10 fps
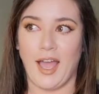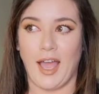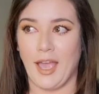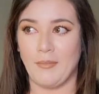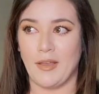
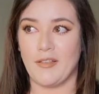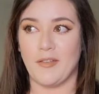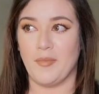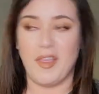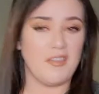I must
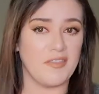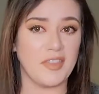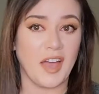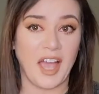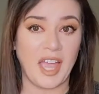have missed
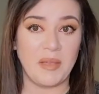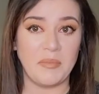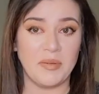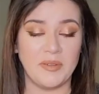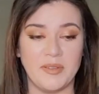the hype.
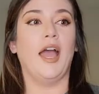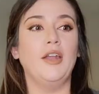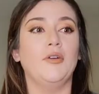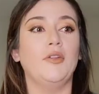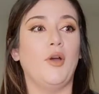I
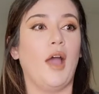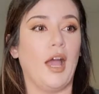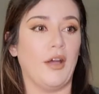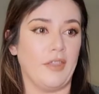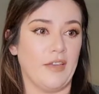don't know
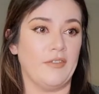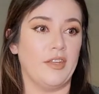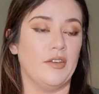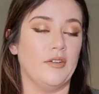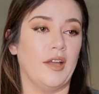how that
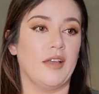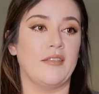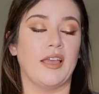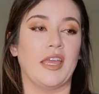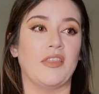video has
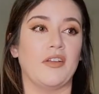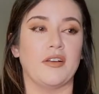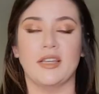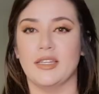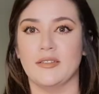like
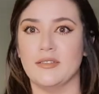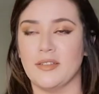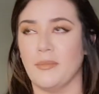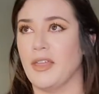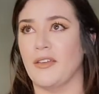30
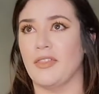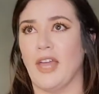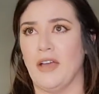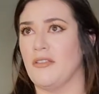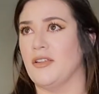something
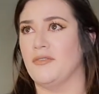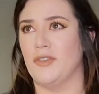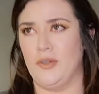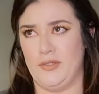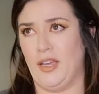thousand
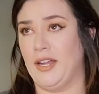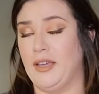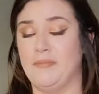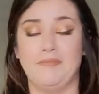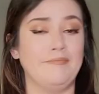views on
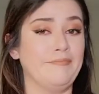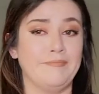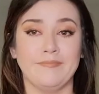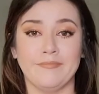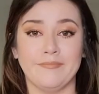it.
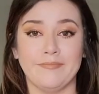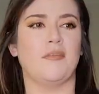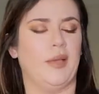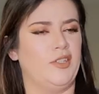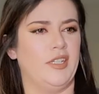
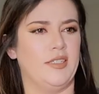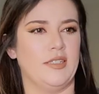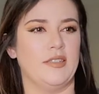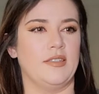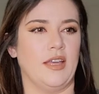Especially
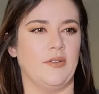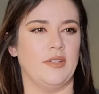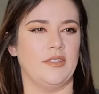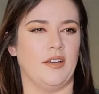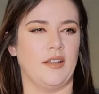since that
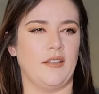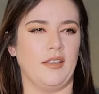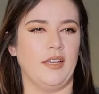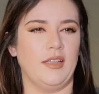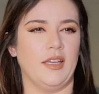was
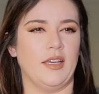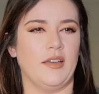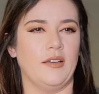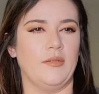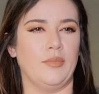honestly like
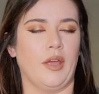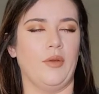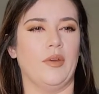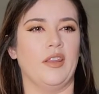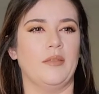
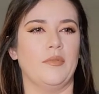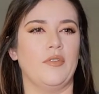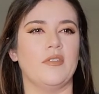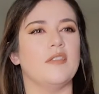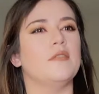probably one of the
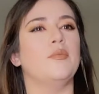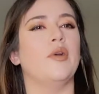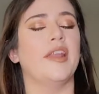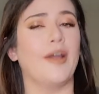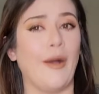most
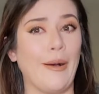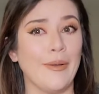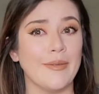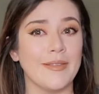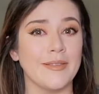disappointing
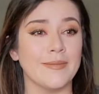hauls